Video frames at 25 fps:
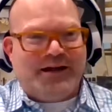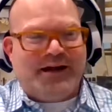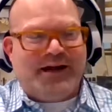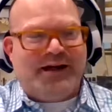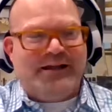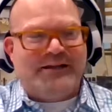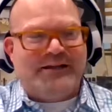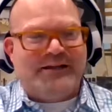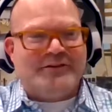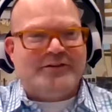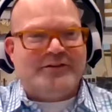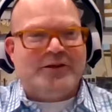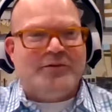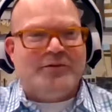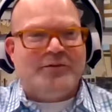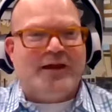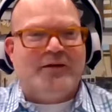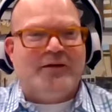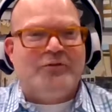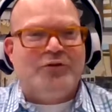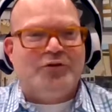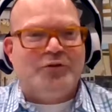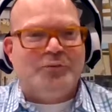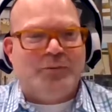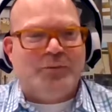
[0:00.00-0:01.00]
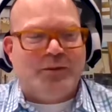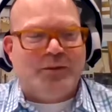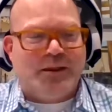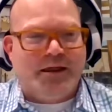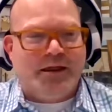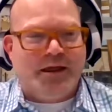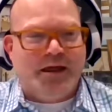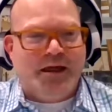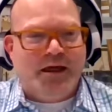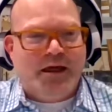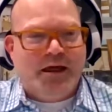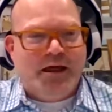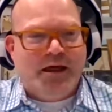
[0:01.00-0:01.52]
And so that was
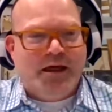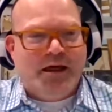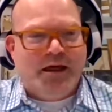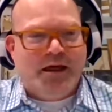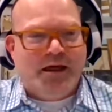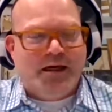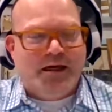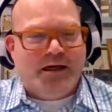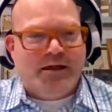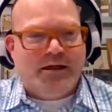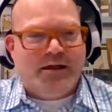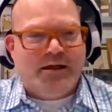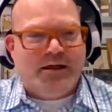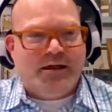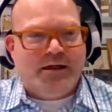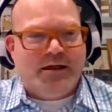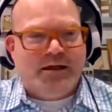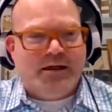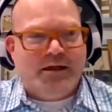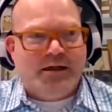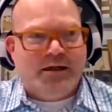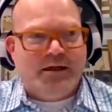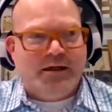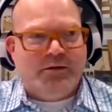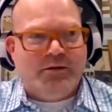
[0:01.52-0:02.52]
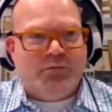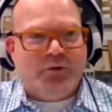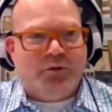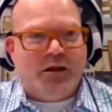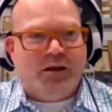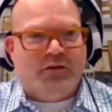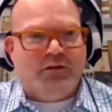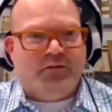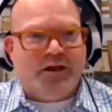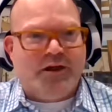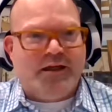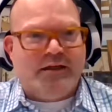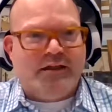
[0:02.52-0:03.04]
pretty
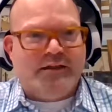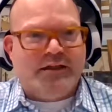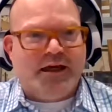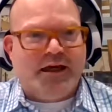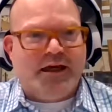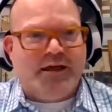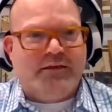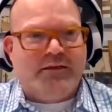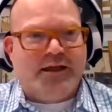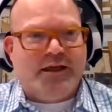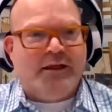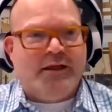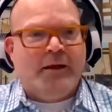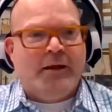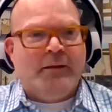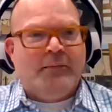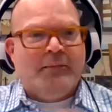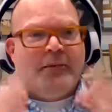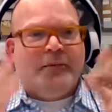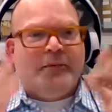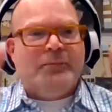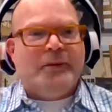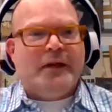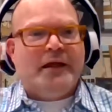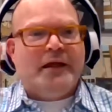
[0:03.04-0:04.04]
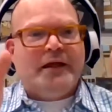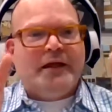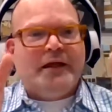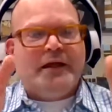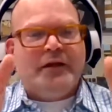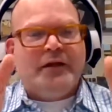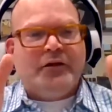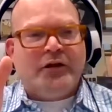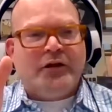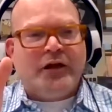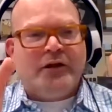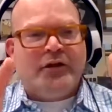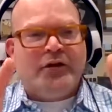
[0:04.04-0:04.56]
relevant. And
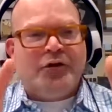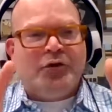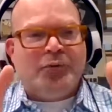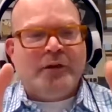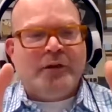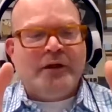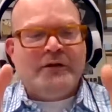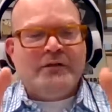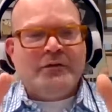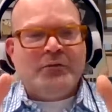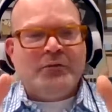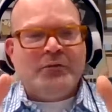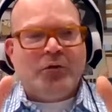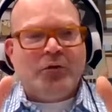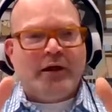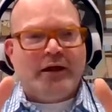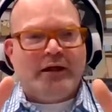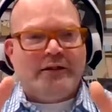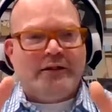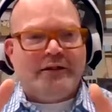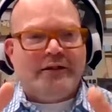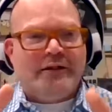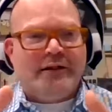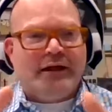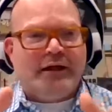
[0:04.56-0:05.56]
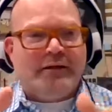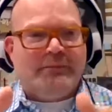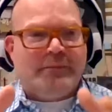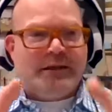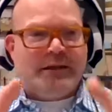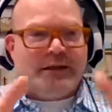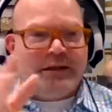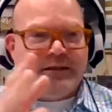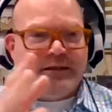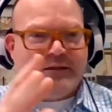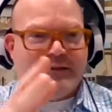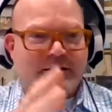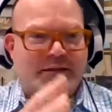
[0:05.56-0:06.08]
the reason why I did that,
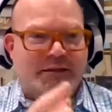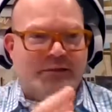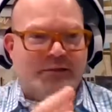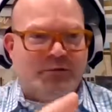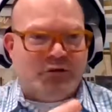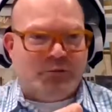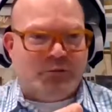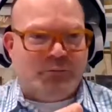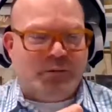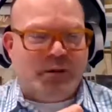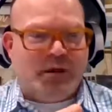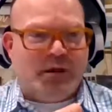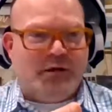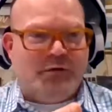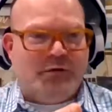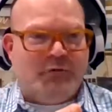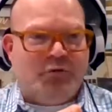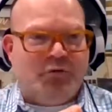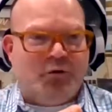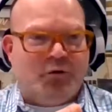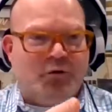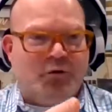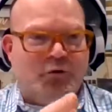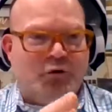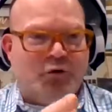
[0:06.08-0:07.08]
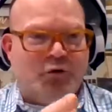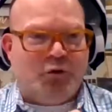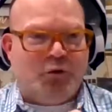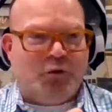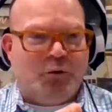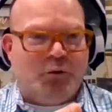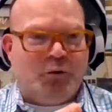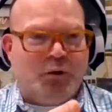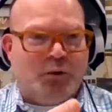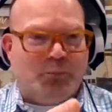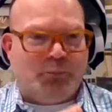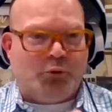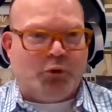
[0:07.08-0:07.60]
because it was meaningful
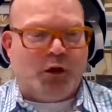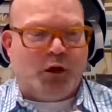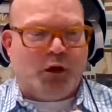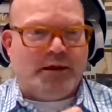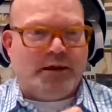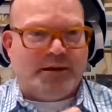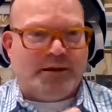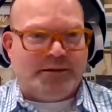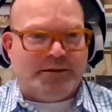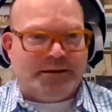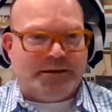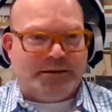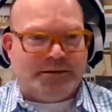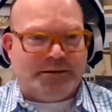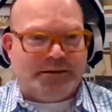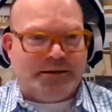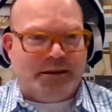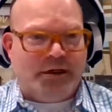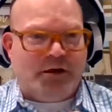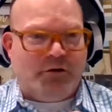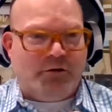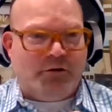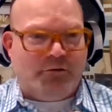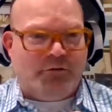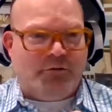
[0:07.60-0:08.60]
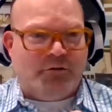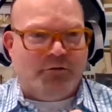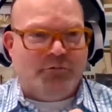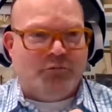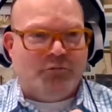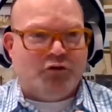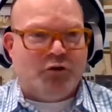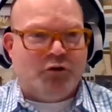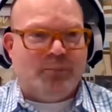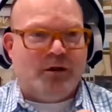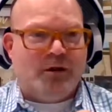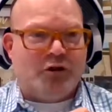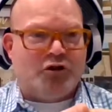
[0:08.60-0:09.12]
to the product itself
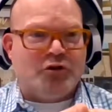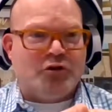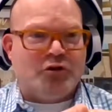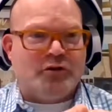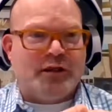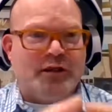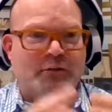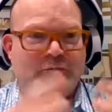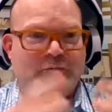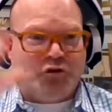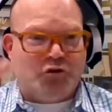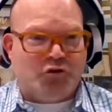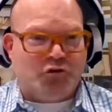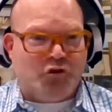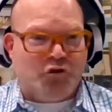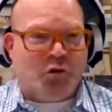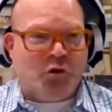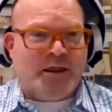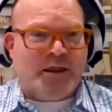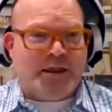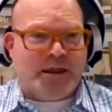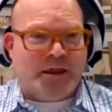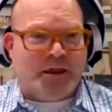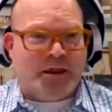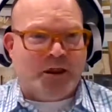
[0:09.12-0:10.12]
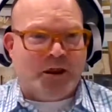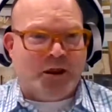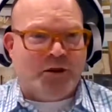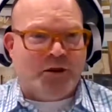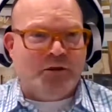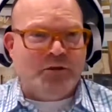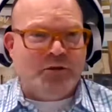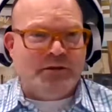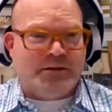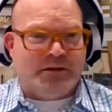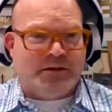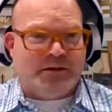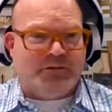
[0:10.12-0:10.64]
to make sure that it was fully
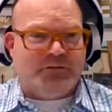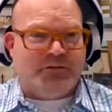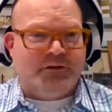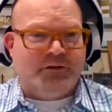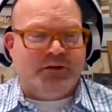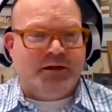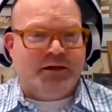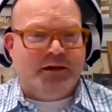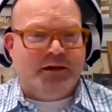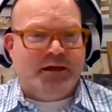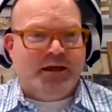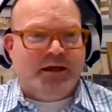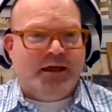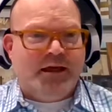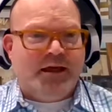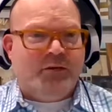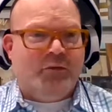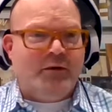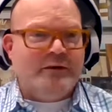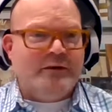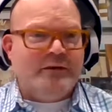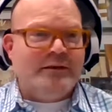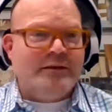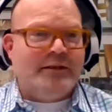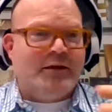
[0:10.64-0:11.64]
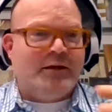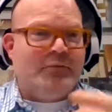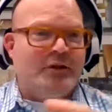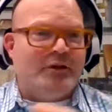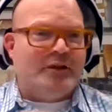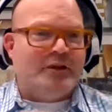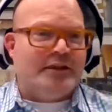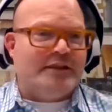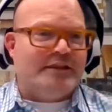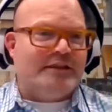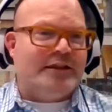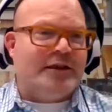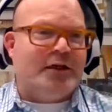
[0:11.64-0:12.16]
inclusive. It wasn't that we
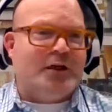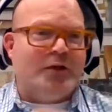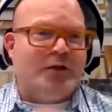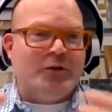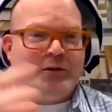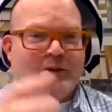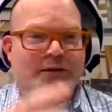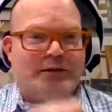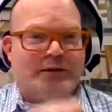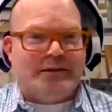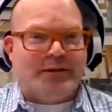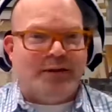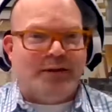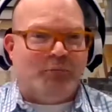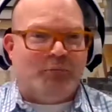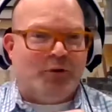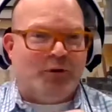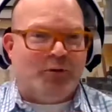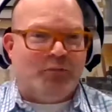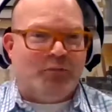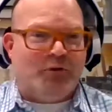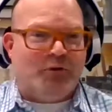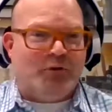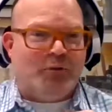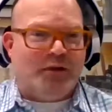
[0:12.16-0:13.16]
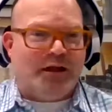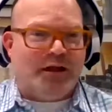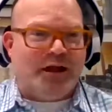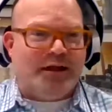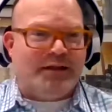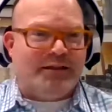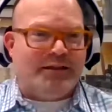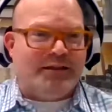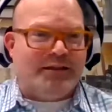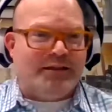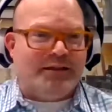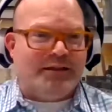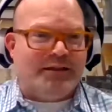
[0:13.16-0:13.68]
just included someone
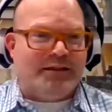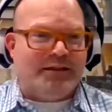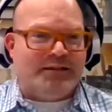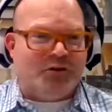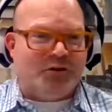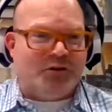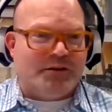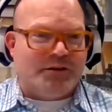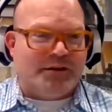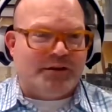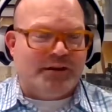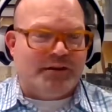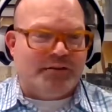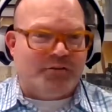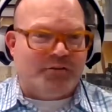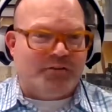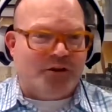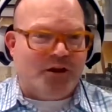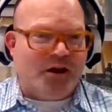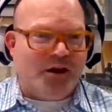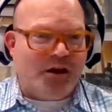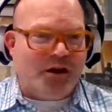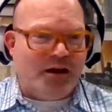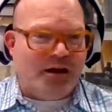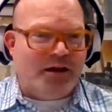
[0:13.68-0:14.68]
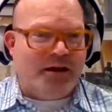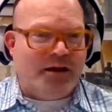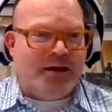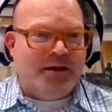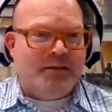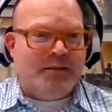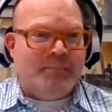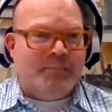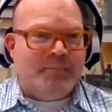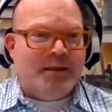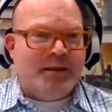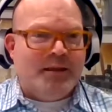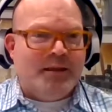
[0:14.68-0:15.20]
in the diversity of thought.